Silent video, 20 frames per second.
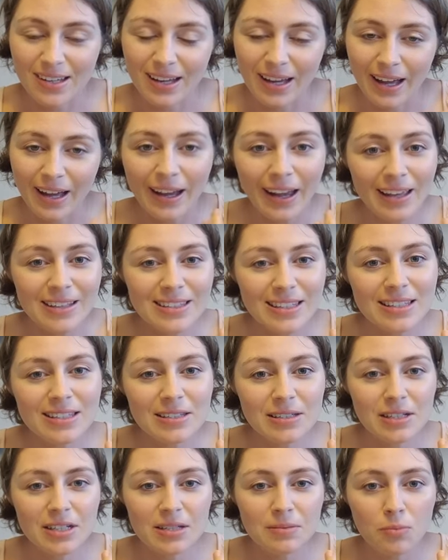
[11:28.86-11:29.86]
I guess it's
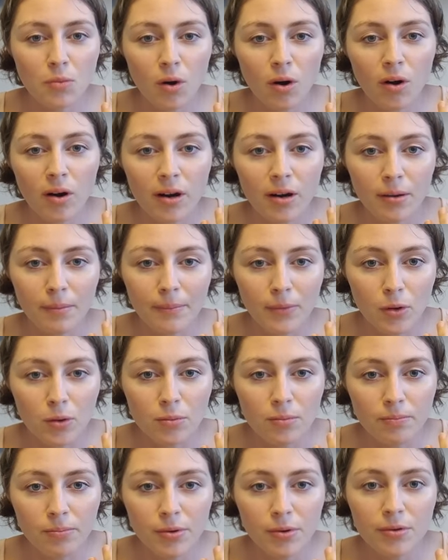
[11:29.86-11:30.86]
just more an
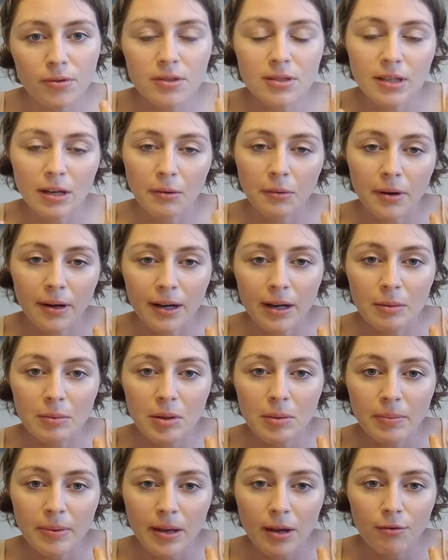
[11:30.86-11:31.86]
immune boost. I want him
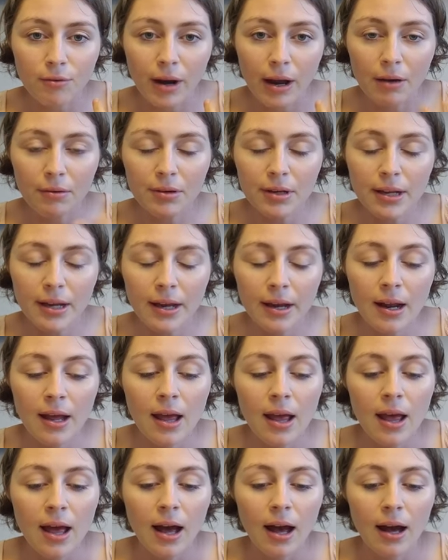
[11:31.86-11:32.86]
to be around it.
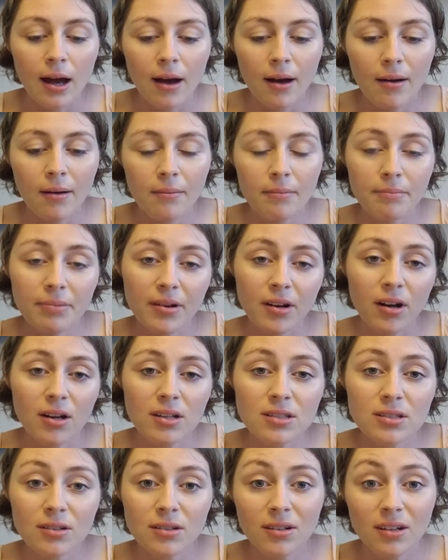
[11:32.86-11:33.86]
Um, but
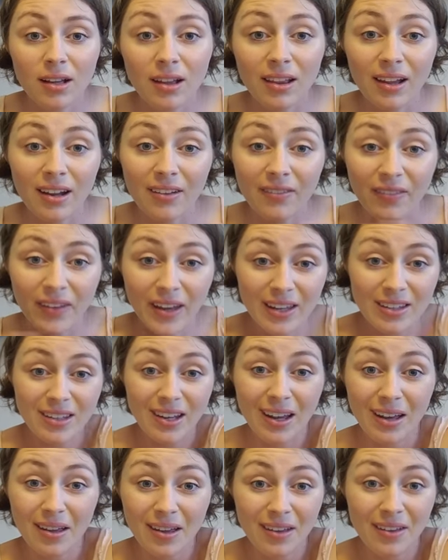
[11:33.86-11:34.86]
also a lot of
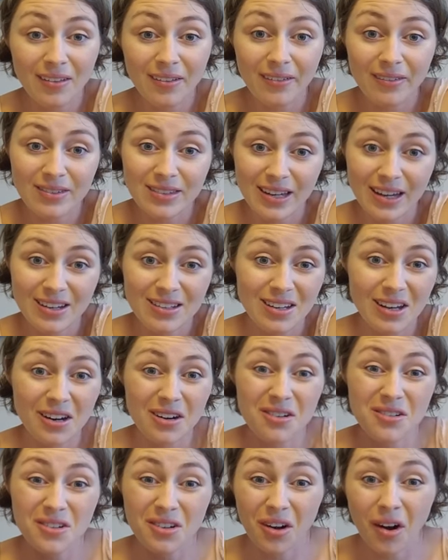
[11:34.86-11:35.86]

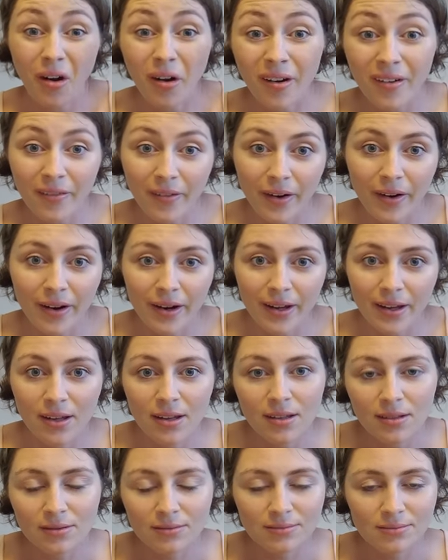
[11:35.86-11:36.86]
anti-sanitizers are very,
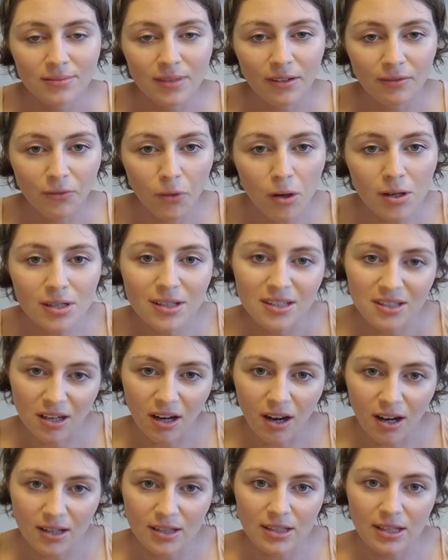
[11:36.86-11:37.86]
unfortunately,
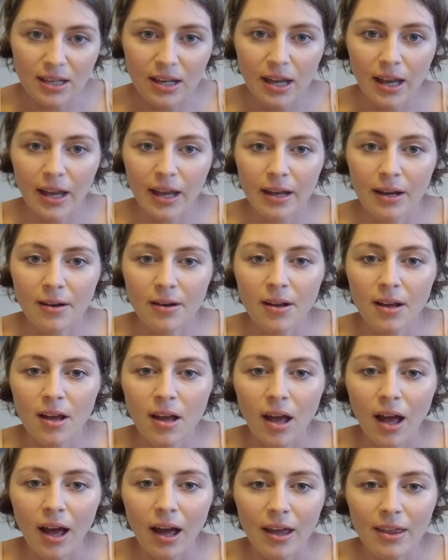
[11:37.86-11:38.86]
toxic. And
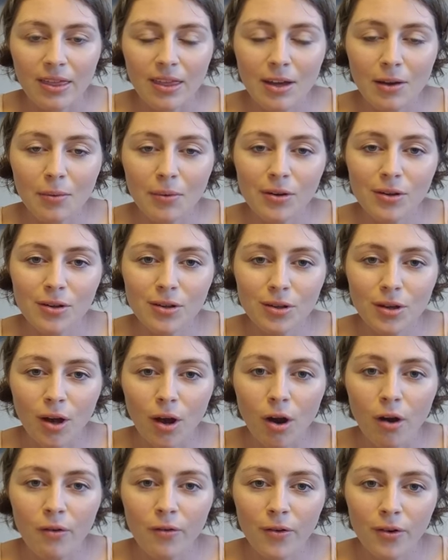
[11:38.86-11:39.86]
I think we're
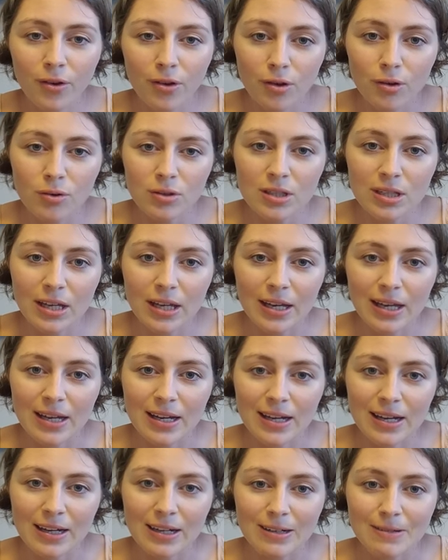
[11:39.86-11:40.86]

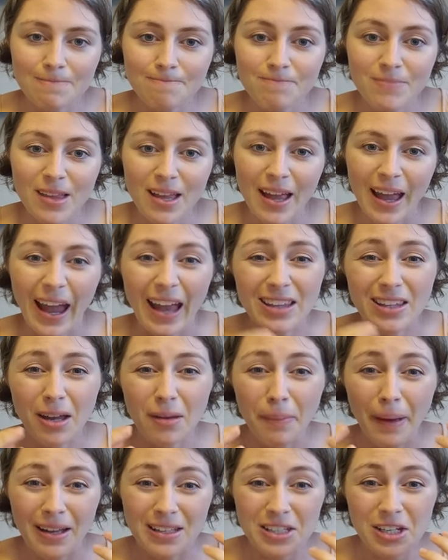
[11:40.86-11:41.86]
overusing um,
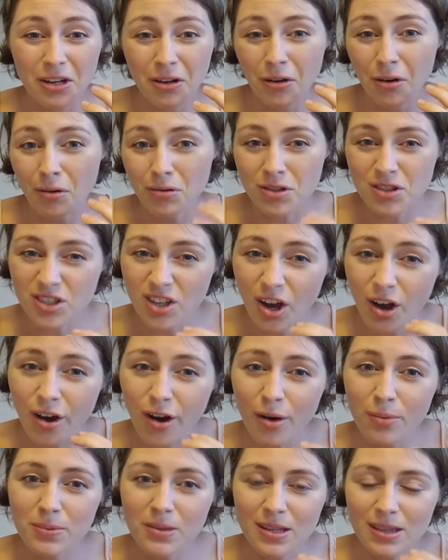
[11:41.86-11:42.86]
antibacterial
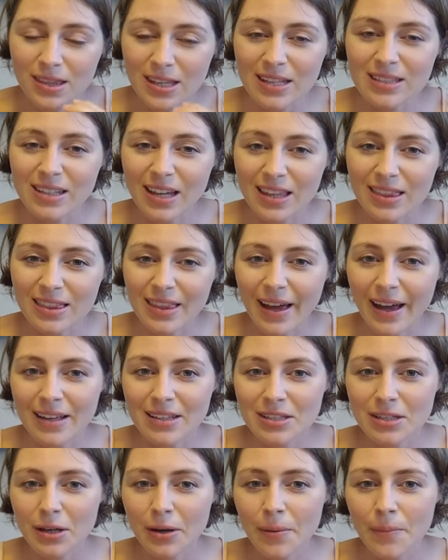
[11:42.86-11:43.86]
soaps and things like that.
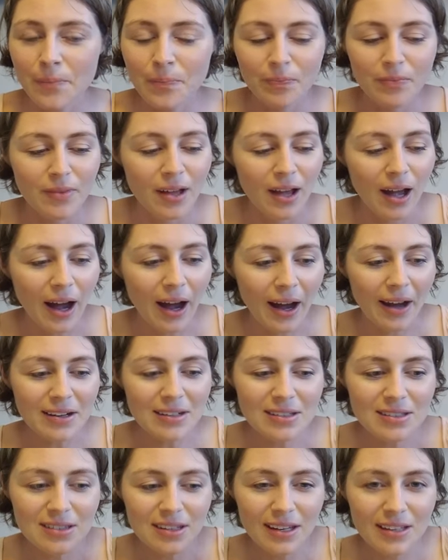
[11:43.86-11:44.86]
So I
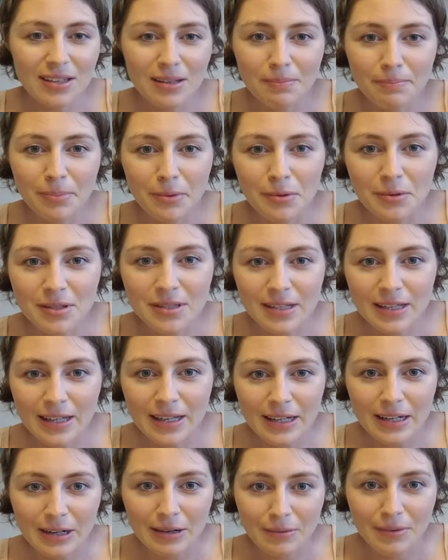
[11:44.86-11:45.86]
just like to boost
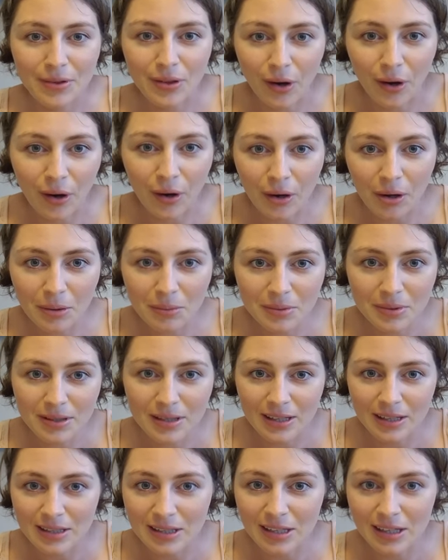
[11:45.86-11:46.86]
it with
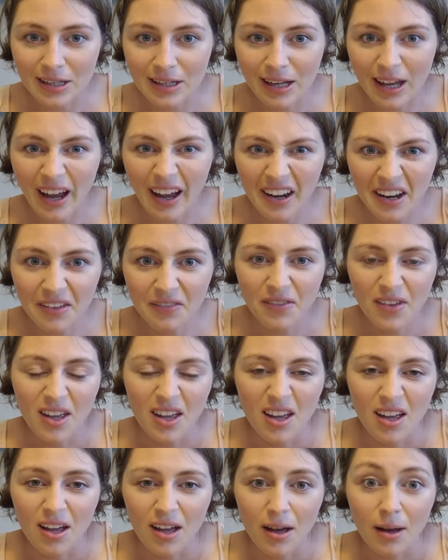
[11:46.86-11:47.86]
herbs to kind of
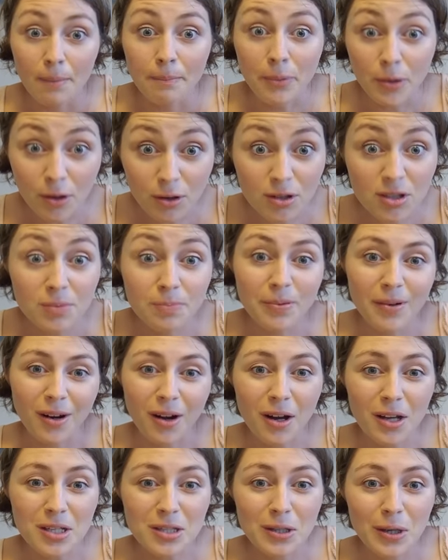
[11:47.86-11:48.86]
boost, but
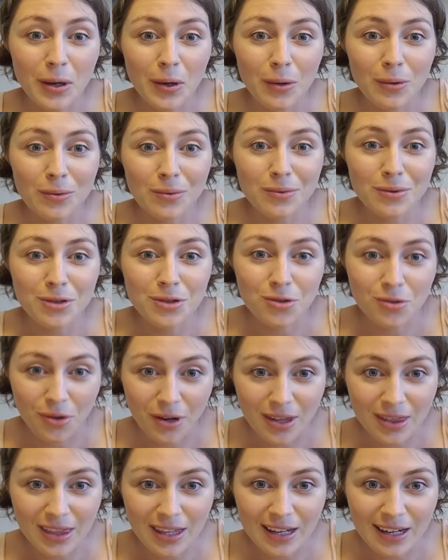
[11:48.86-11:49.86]
also
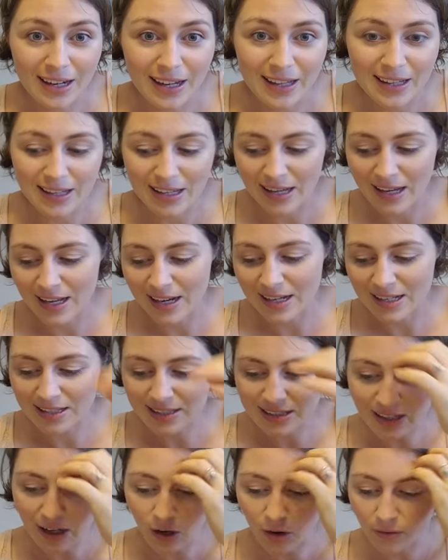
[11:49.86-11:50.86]
strengthen in, in
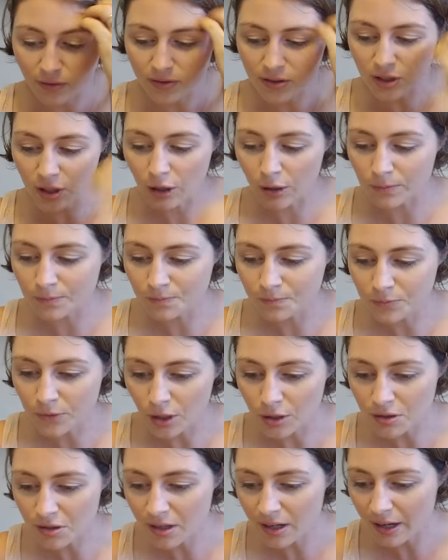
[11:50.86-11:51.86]
itself. So
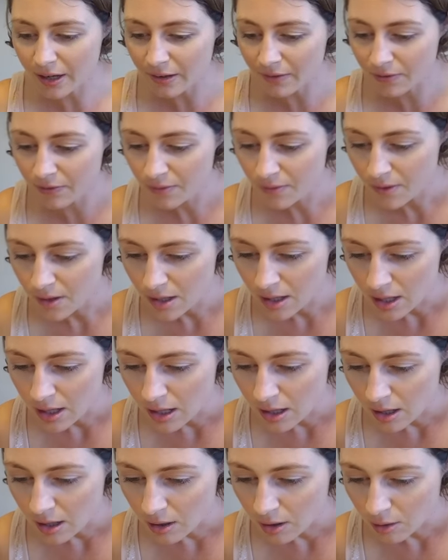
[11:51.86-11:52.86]
those are kind of,
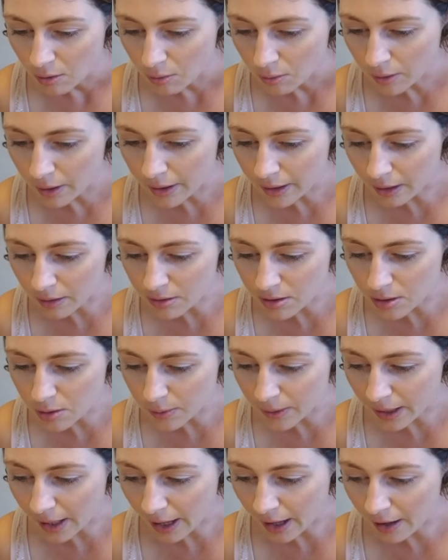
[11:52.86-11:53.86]
what else do
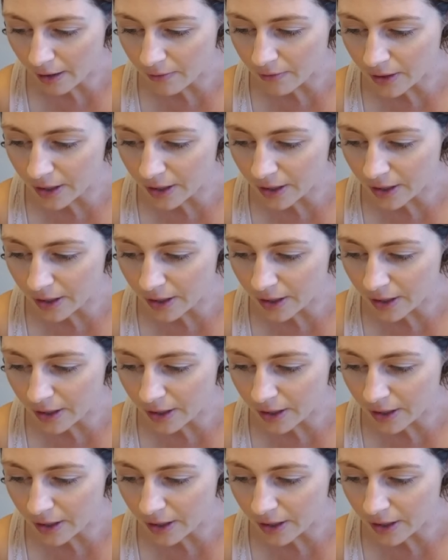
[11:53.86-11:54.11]
we have?